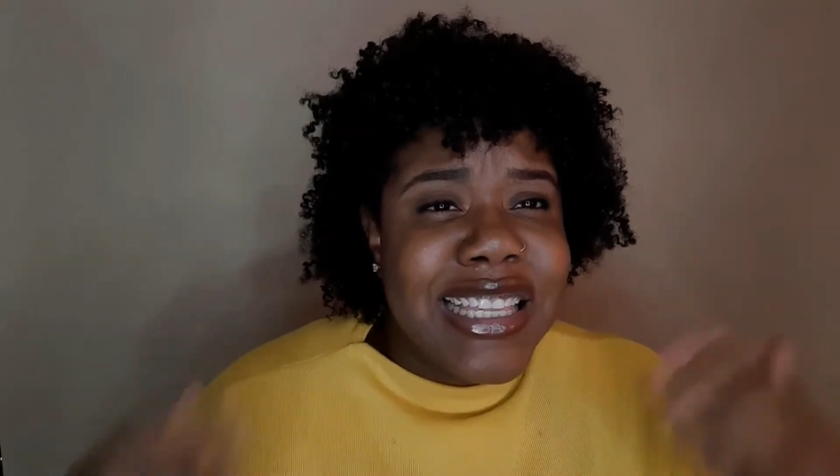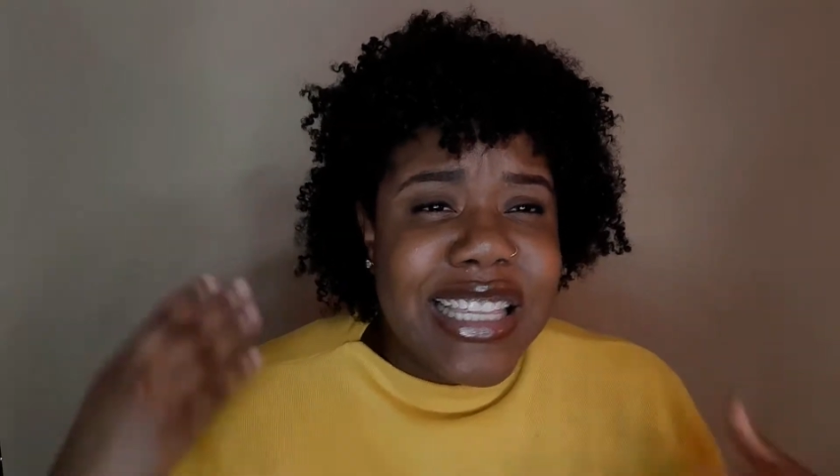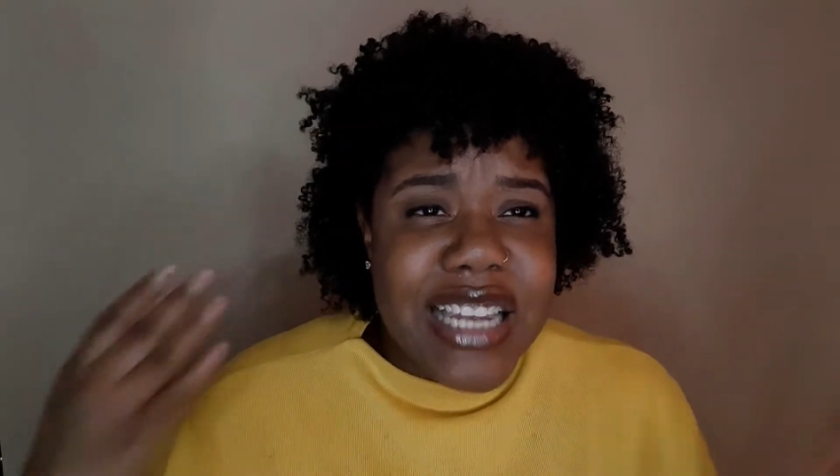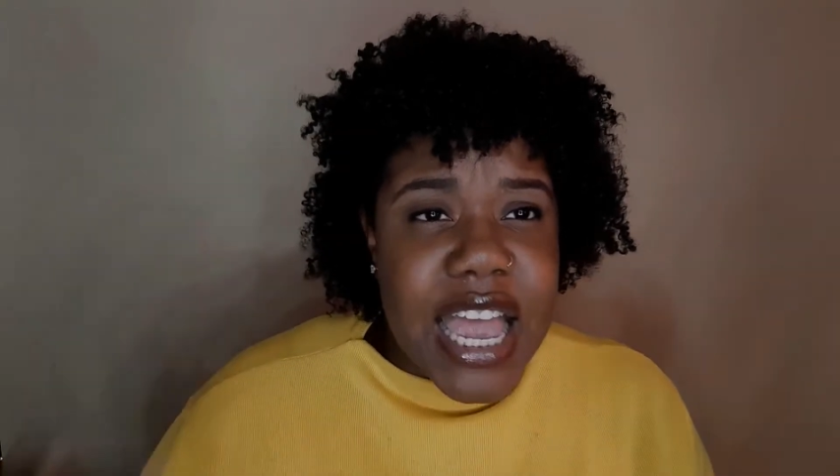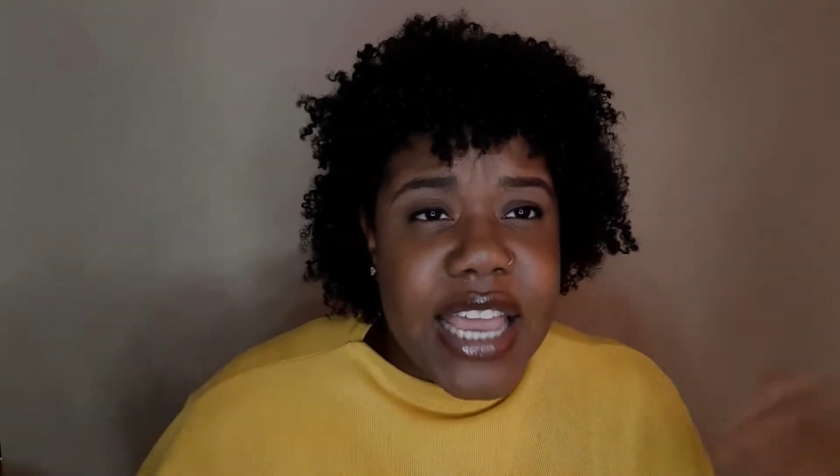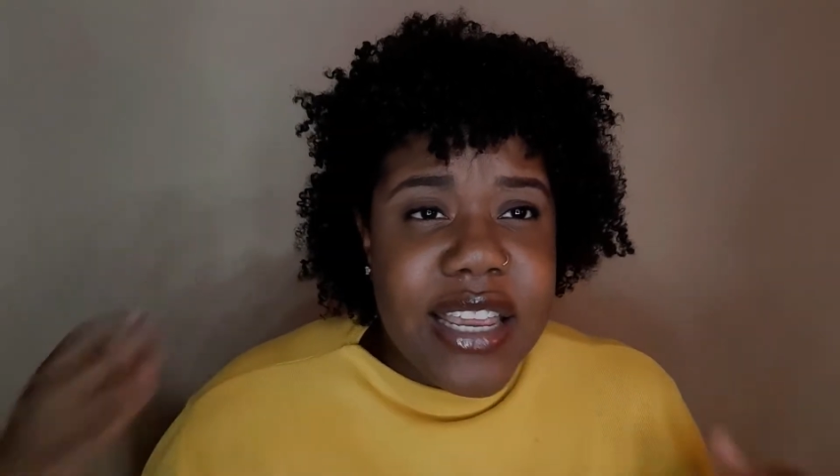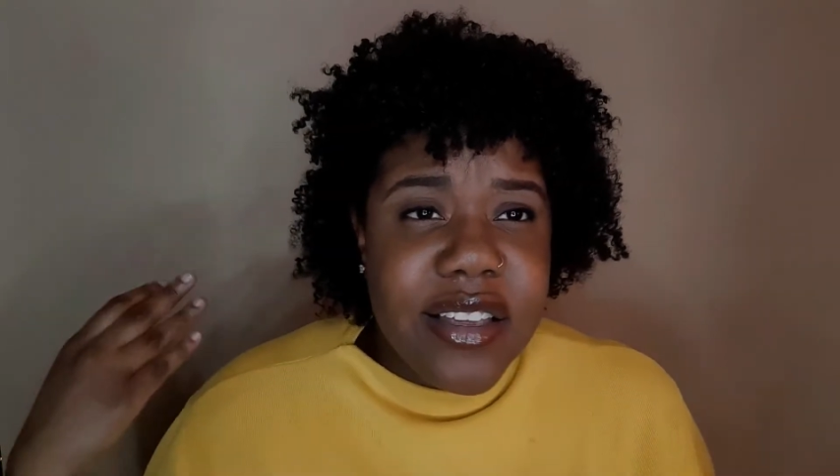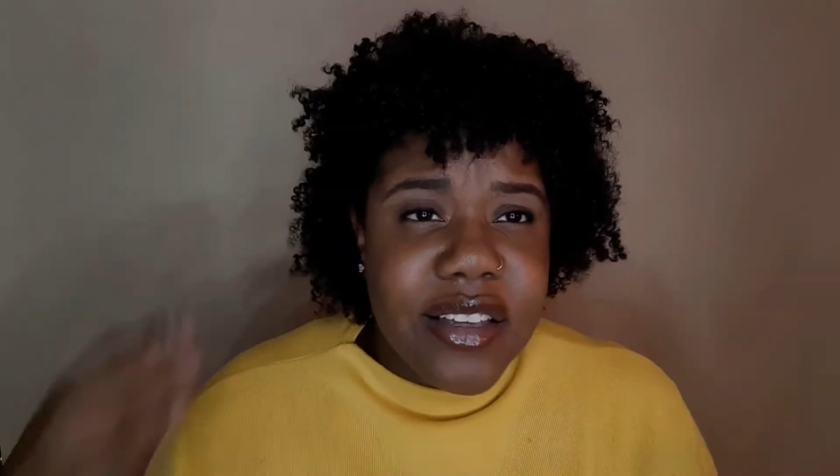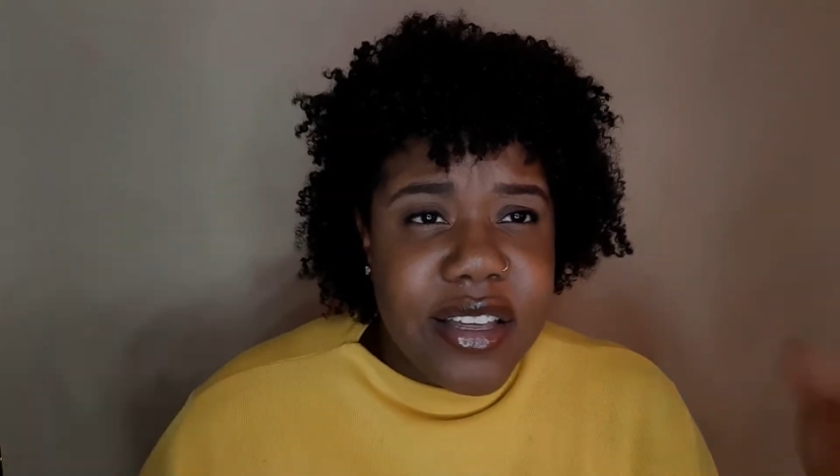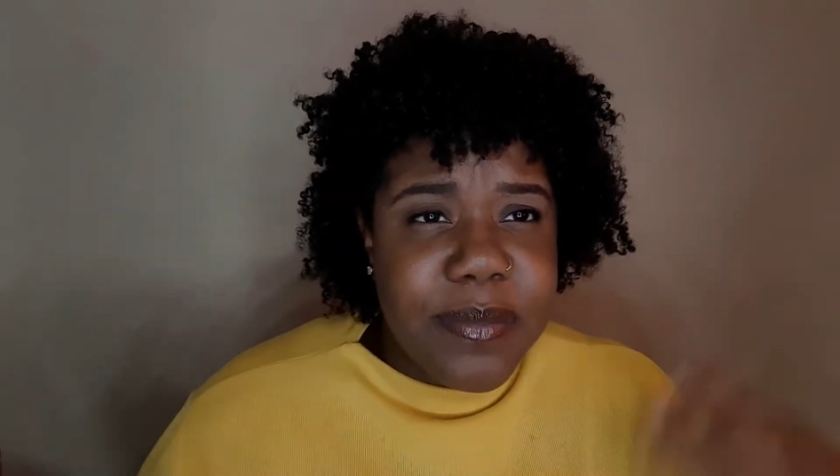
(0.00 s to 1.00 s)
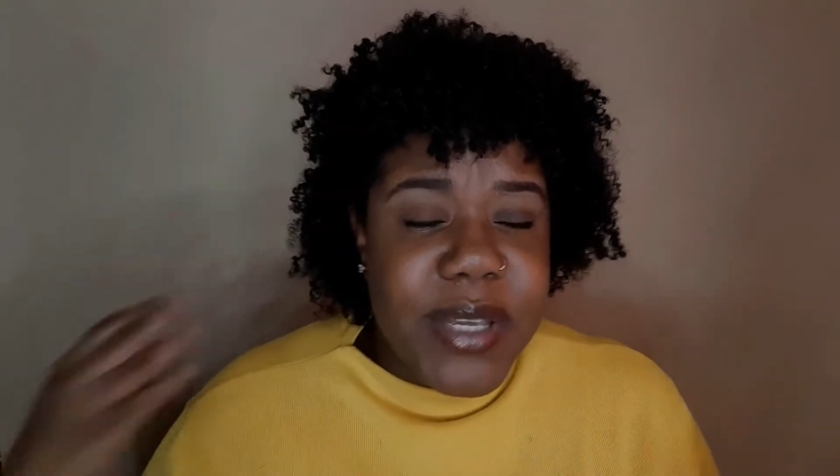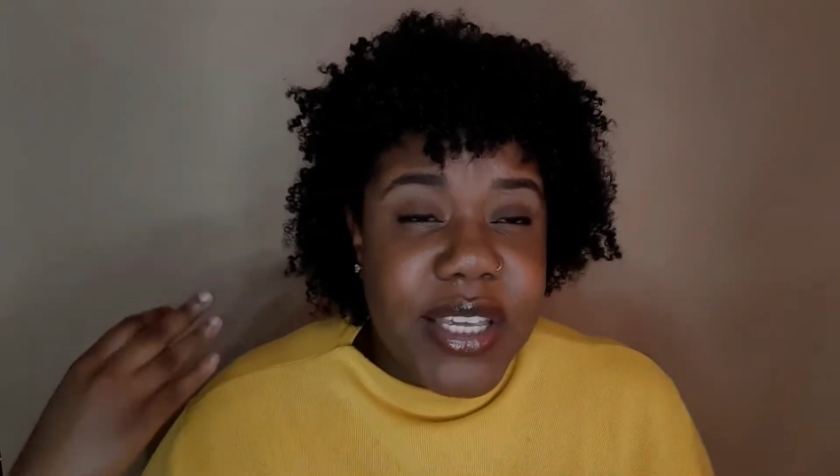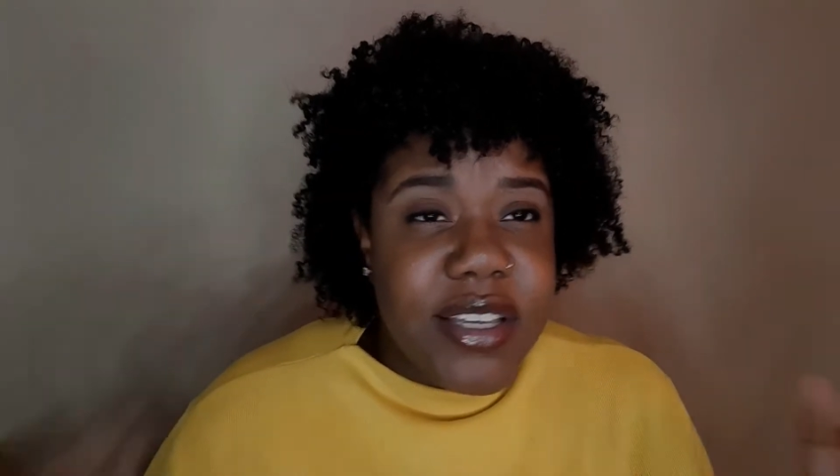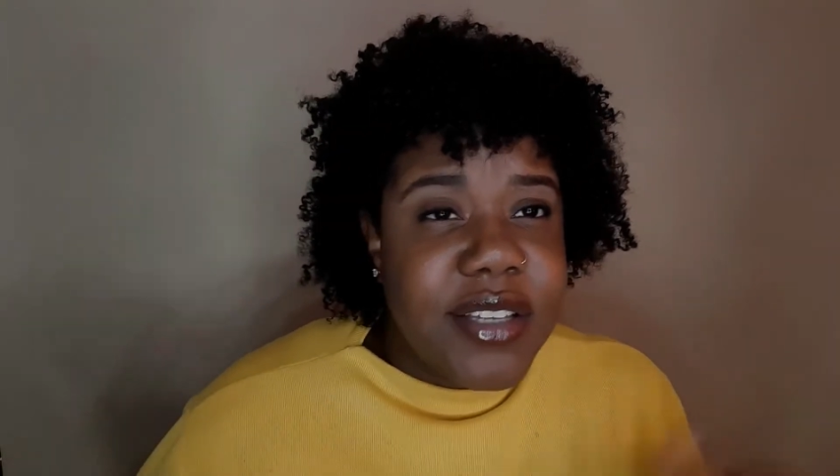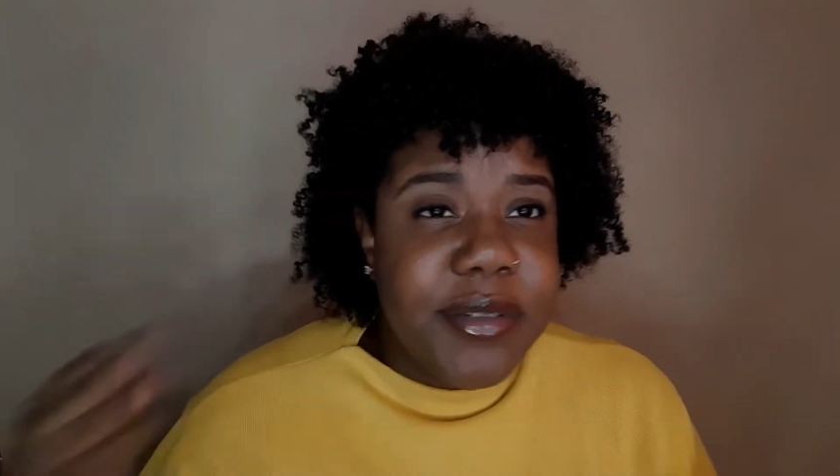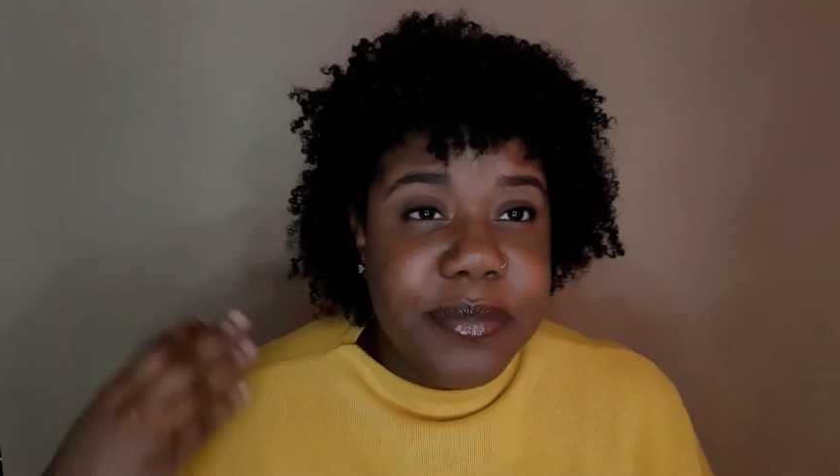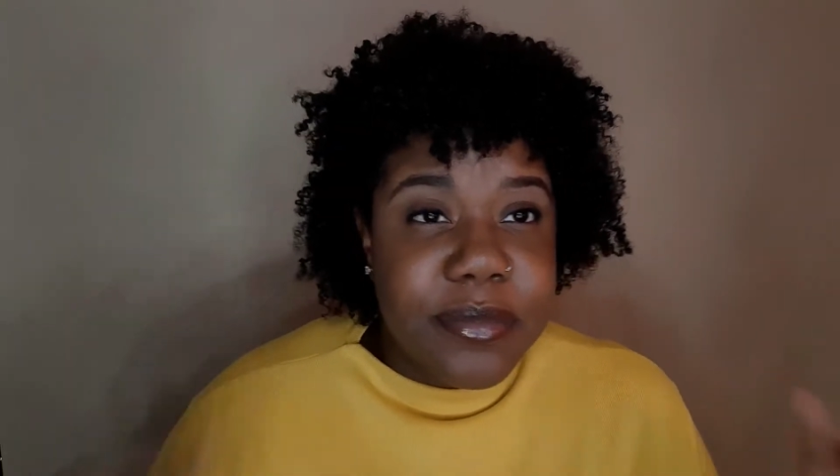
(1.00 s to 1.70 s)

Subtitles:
The lighting could be